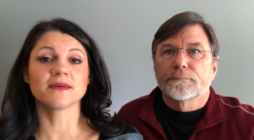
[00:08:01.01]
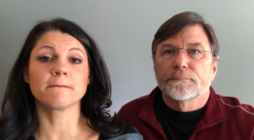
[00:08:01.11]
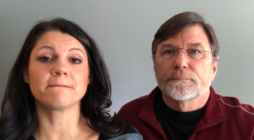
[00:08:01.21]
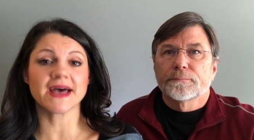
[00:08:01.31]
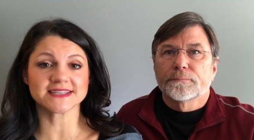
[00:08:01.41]
Speaker 1: of the
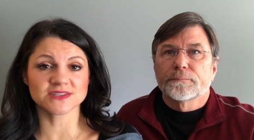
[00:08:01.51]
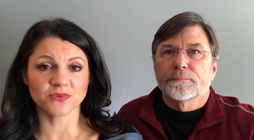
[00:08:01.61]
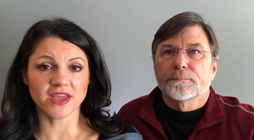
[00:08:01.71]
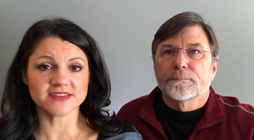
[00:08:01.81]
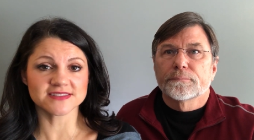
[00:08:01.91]
best
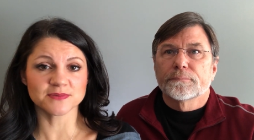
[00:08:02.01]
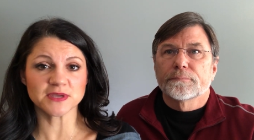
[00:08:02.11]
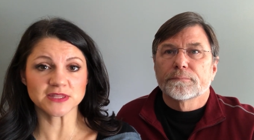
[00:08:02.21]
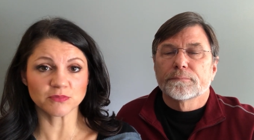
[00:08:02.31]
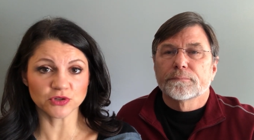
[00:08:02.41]
ways to
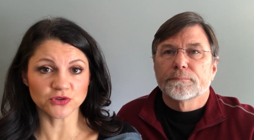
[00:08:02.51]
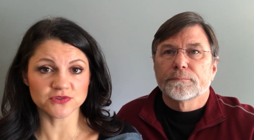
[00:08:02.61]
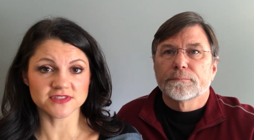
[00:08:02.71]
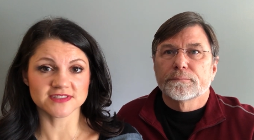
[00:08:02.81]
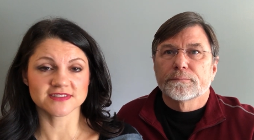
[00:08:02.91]
beat the
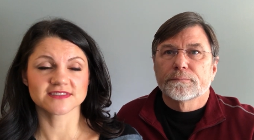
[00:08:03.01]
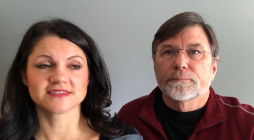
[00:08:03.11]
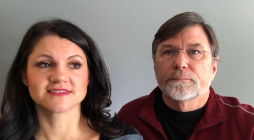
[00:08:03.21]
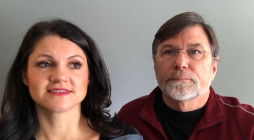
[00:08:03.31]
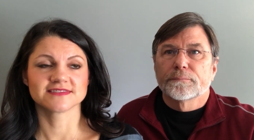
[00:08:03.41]
blues,
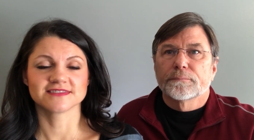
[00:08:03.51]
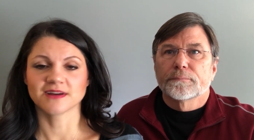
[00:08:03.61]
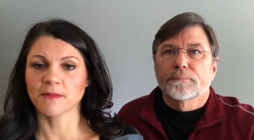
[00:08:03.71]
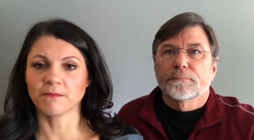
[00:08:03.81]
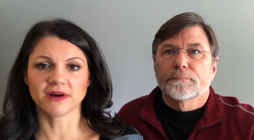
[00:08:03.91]

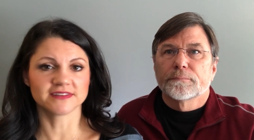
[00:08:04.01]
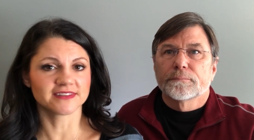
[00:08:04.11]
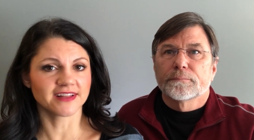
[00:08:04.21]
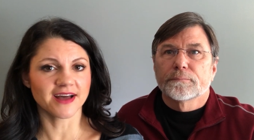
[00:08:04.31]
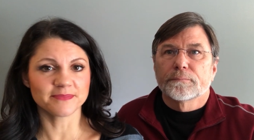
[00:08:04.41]

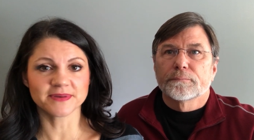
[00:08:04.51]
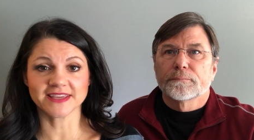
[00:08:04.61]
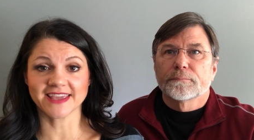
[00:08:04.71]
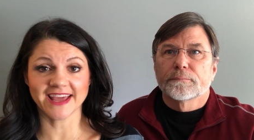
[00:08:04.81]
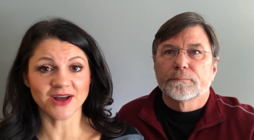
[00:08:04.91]
bundle up
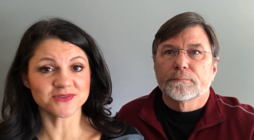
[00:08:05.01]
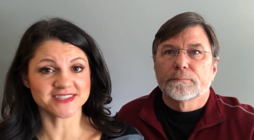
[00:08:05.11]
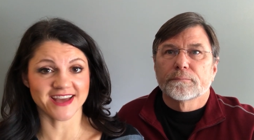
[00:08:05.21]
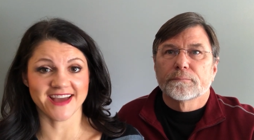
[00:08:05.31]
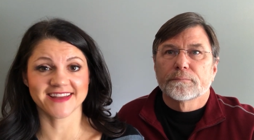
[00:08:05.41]
and get
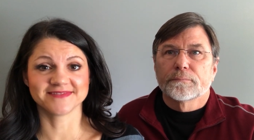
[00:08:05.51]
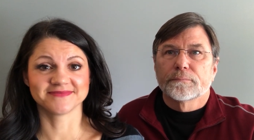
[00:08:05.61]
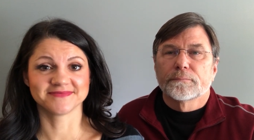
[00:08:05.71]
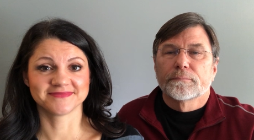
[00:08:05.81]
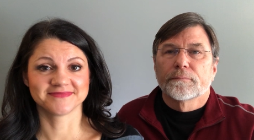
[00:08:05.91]
outside.
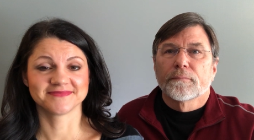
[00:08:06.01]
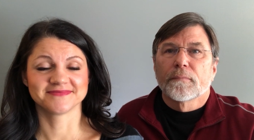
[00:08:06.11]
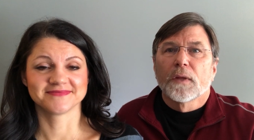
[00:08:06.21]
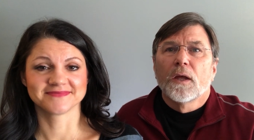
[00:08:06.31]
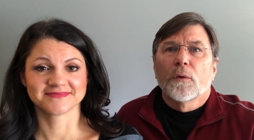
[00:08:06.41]

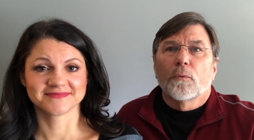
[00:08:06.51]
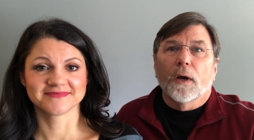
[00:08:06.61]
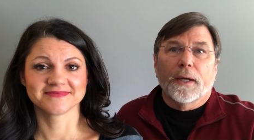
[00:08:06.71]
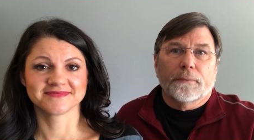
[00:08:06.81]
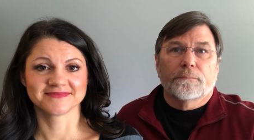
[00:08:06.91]

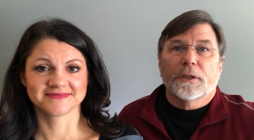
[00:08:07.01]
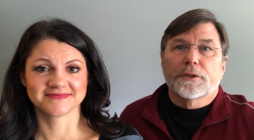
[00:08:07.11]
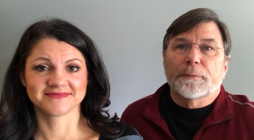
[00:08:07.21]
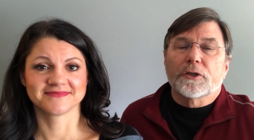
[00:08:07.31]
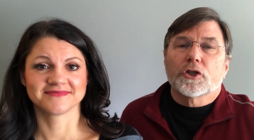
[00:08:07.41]
Speaker 2: Right.
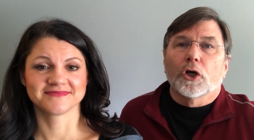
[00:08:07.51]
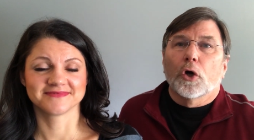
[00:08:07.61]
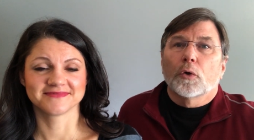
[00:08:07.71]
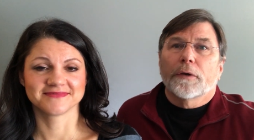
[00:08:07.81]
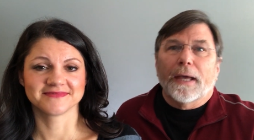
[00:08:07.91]
It's been
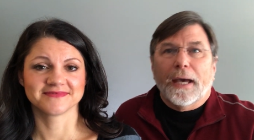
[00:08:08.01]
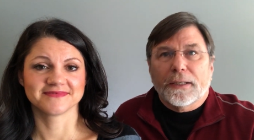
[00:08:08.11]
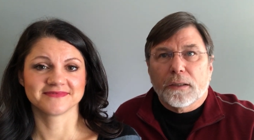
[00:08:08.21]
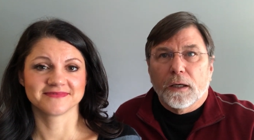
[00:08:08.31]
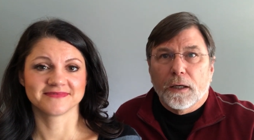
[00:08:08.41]
shown that
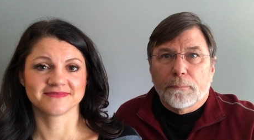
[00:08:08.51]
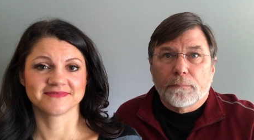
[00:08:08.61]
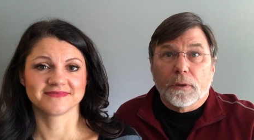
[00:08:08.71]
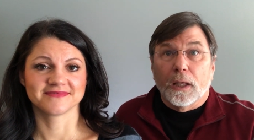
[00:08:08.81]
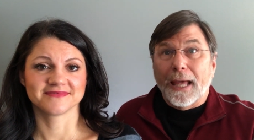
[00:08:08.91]

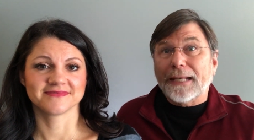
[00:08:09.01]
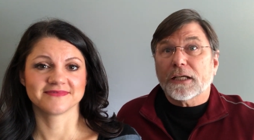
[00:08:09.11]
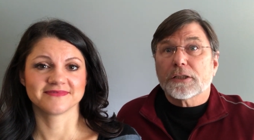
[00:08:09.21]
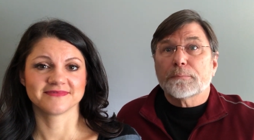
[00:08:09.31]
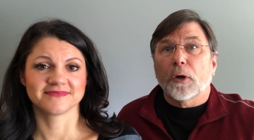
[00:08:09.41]
light
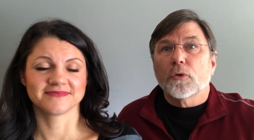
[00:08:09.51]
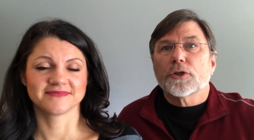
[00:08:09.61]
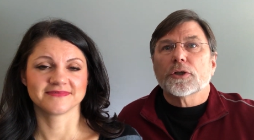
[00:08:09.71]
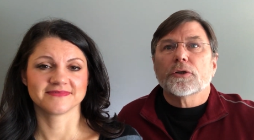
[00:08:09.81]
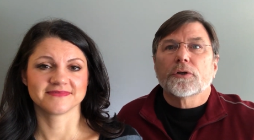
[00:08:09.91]

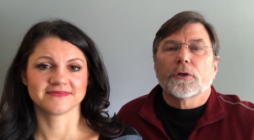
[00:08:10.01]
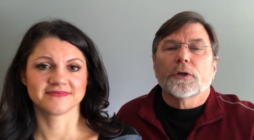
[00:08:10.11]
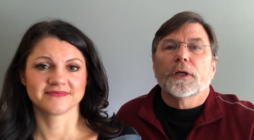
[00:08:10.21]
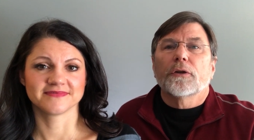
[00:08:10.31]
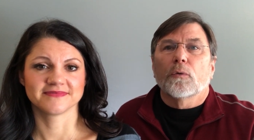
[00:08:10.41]
exposure
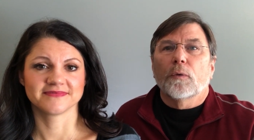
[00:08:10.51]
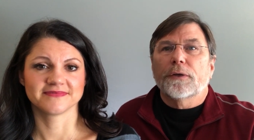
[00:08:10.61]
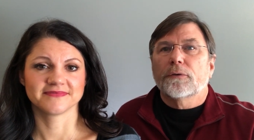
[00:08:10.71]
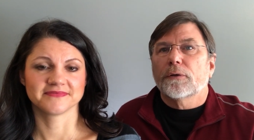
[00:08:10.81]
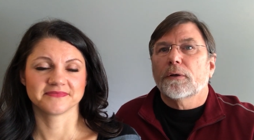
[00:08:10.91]
during the
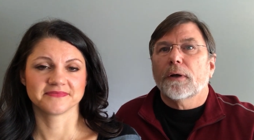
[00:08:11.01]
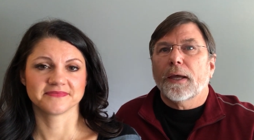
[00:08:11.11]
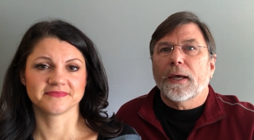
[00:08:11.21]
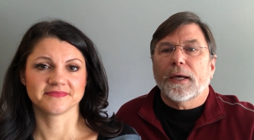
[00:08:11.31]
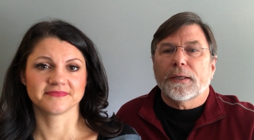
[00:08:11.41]
winter
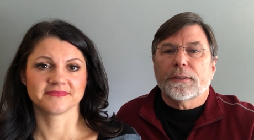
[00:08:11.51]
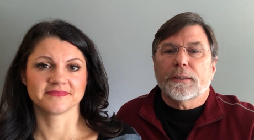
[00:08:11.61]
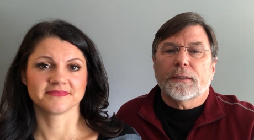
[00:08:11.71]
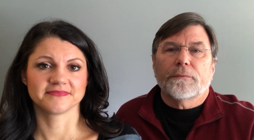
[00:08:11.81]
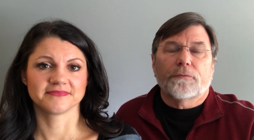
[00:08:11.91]

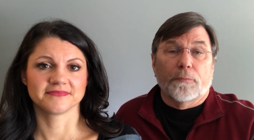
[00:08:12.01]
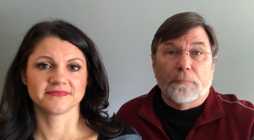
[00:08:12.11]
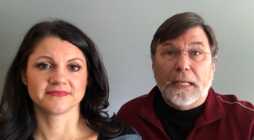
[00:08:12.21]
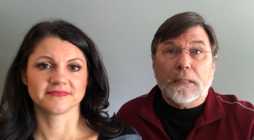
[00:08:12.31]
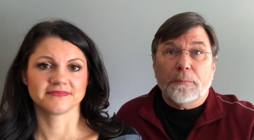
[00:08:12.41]
for
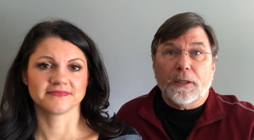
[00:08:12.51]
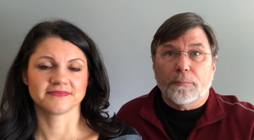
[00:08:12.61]
many